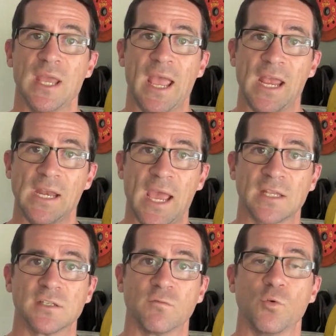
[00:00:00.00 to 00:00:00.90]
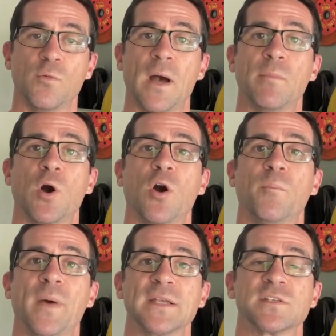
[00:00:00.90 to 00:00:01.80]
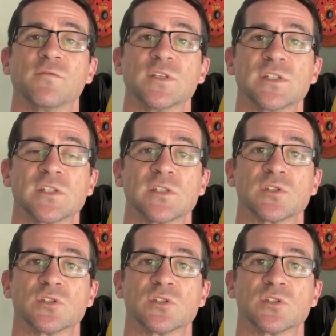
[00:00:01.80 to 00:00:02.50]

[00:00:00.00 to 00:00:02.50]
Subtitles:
and active warm-up on passive resistance